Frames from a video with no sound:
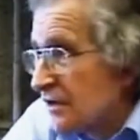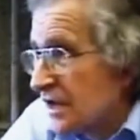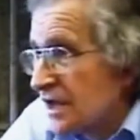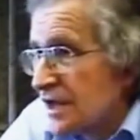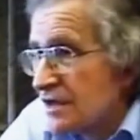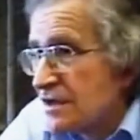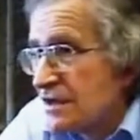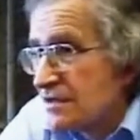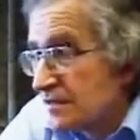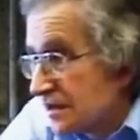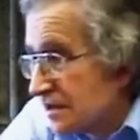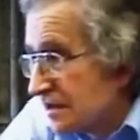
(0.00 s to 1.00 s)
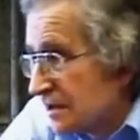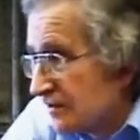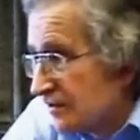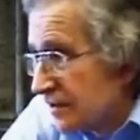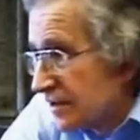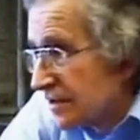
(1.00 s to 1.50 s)
organizing the
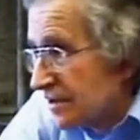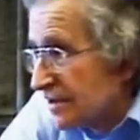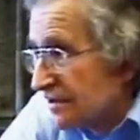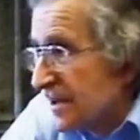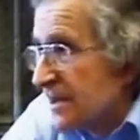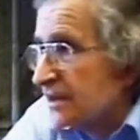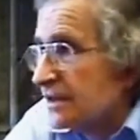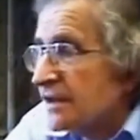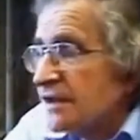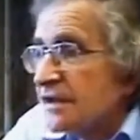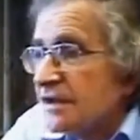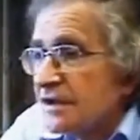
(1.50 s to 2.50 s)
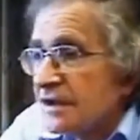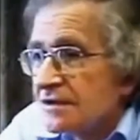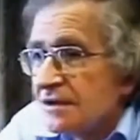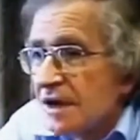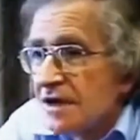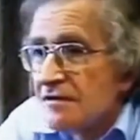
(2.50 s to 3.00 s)
mercenary forces around
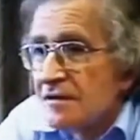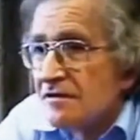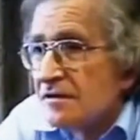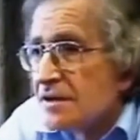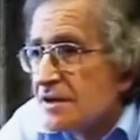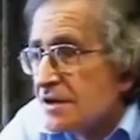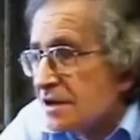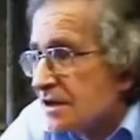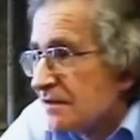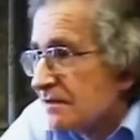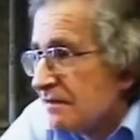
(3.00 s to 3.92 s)
Nicaragua was